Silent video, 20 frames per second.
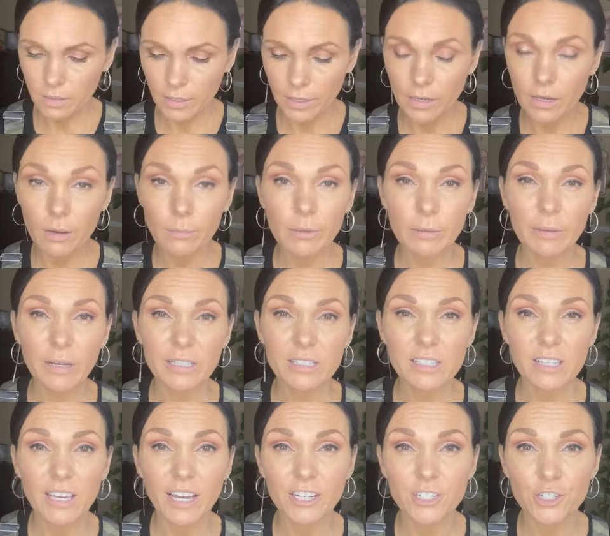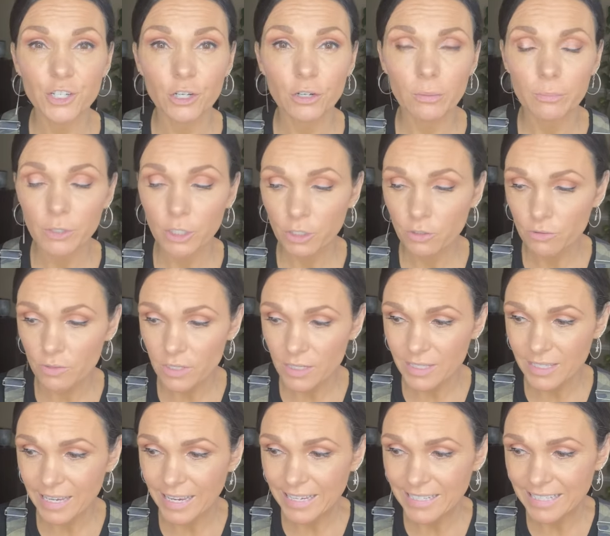coming back to the eyeshadow, I'm going to use
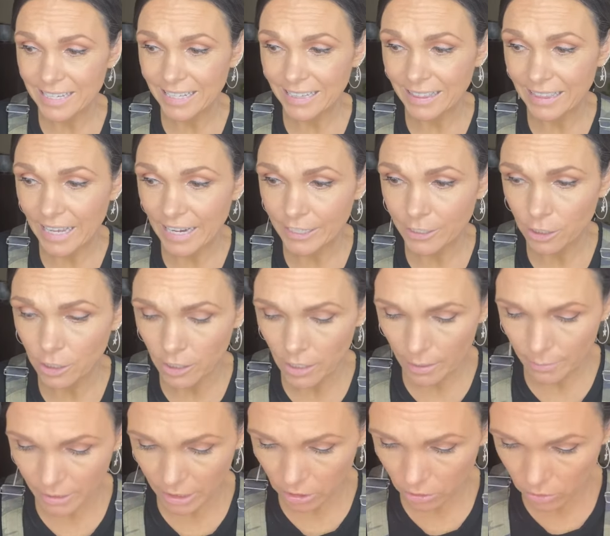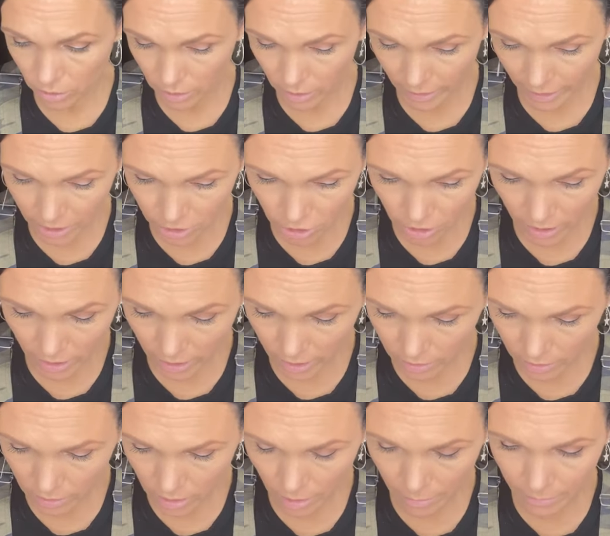this as a liner on my lower lash
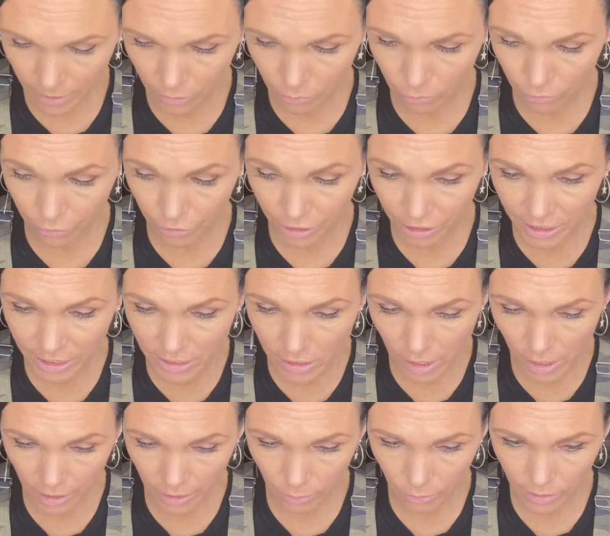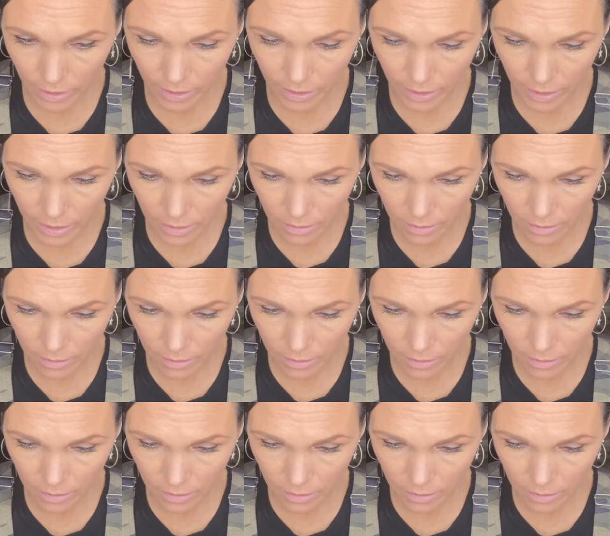line. Come in really tight with it.